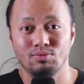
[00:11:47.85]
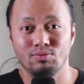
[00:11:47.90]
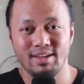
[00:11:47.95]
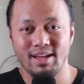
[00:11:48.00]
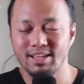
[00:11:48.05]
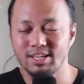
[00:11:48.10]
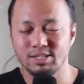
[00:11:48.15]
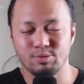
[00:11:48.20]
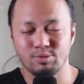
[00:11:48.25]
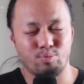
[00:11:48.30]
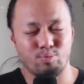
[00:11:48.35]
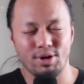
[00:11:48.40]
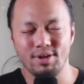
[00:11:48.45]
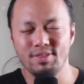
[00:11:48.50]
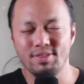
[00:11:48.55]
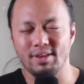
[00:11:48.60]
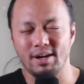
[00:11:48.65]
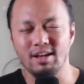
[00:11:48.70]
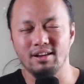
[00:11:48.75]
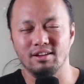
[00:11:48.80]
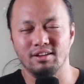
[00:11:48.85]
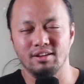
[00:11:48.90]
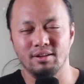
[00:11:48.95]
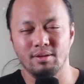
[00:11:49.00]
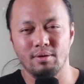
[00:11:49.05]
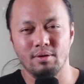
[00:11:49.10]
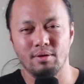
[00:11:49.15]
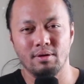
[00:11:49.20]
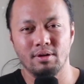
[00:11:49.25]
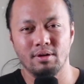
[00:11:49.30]
And just breathe it in.
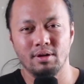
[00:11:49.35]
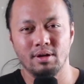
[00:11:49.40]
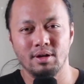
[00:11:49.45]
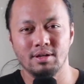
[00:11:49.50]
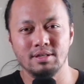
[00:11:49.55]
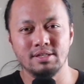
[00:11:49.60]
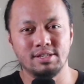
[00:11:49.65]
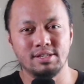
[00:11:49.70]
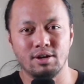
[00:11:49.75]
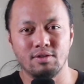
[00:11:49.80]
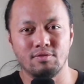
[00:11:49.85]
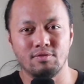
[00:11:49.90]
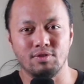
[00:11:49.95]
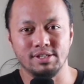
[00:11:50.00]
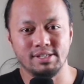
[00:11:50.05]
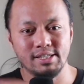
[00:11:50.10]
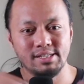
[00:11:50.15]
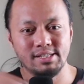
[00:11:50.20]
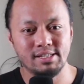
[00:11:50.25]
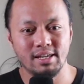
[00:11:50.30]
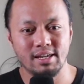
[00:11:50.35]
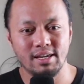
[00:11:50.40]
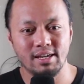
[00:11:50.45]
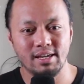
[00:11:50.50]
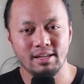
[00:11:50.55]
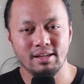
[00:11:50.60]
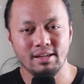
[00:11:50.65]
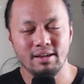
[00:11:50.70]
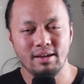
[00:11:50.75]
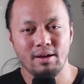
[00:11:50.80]
Instead of resisting it,